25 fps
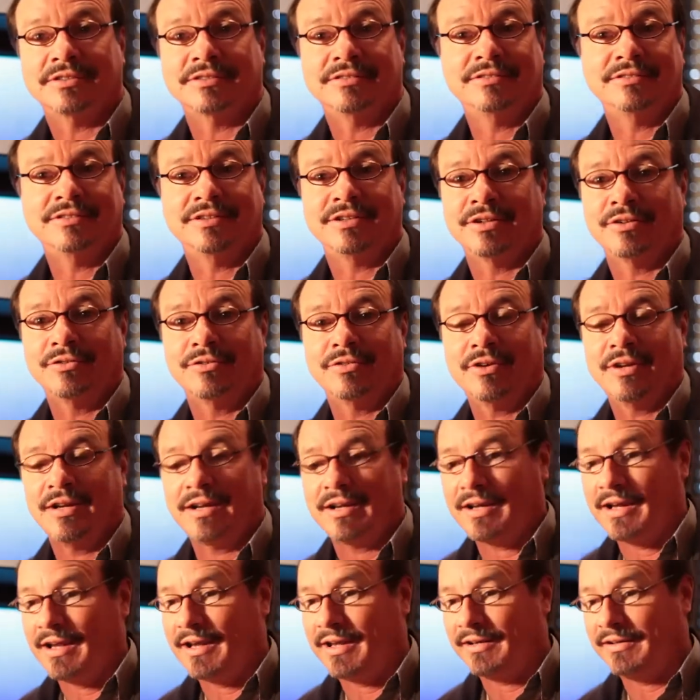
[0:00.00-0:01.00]
and you know,
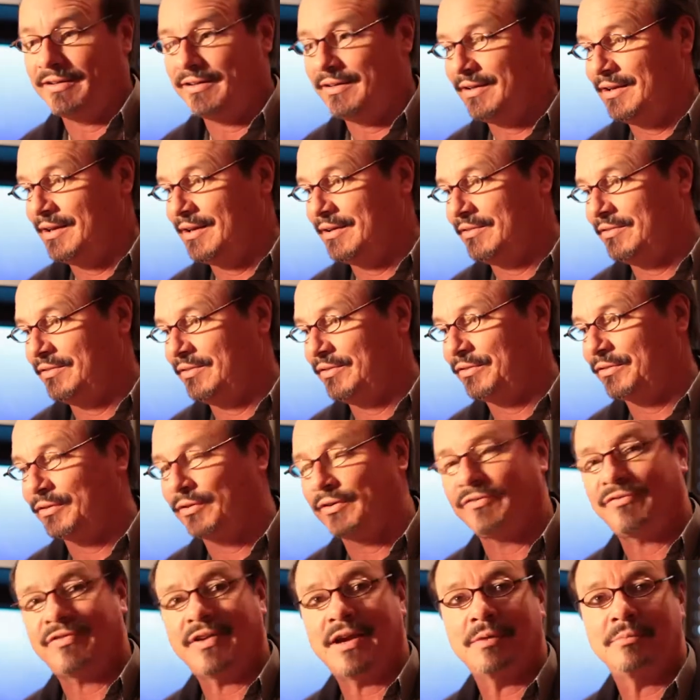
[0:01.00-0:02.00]
I had
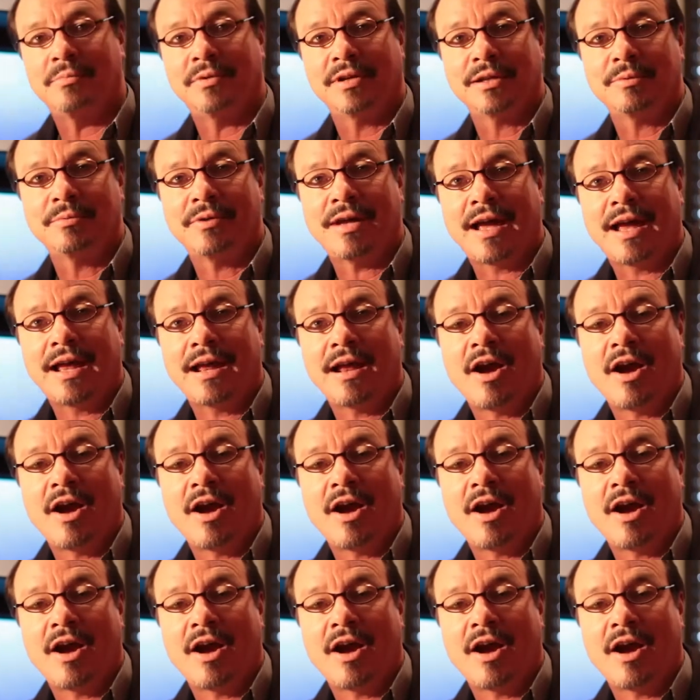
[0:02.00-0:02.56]
35 millimeter.